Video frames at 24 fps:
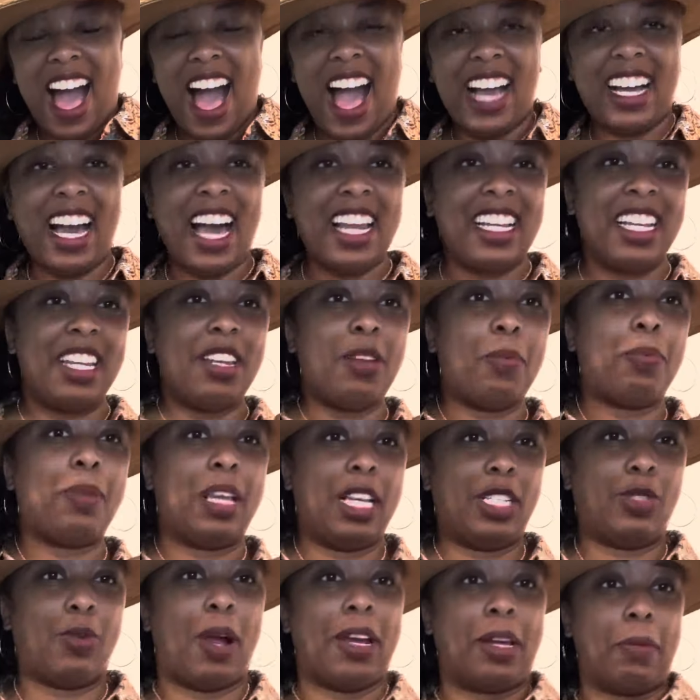I got it in a
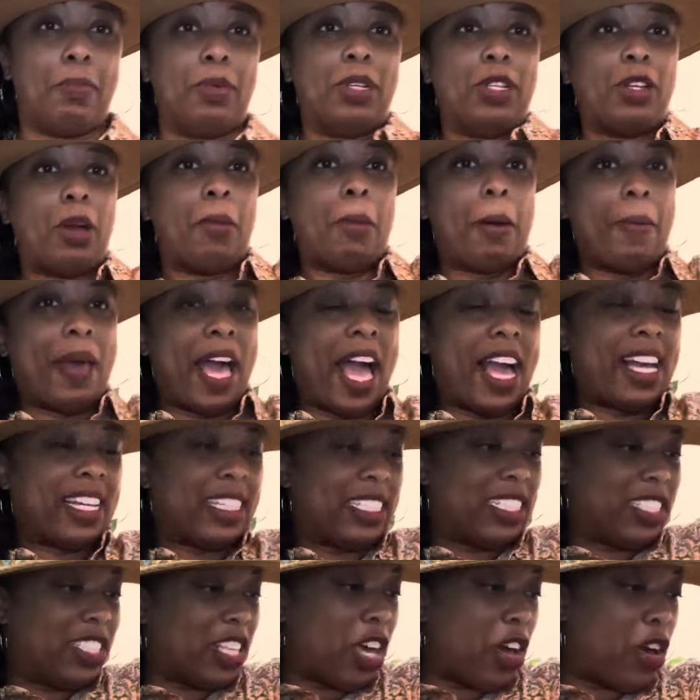place where I can put it on my back.
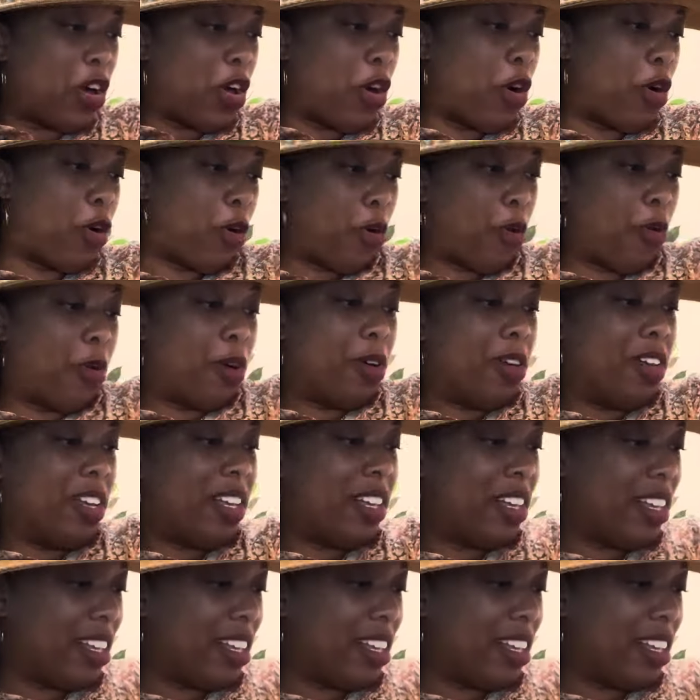So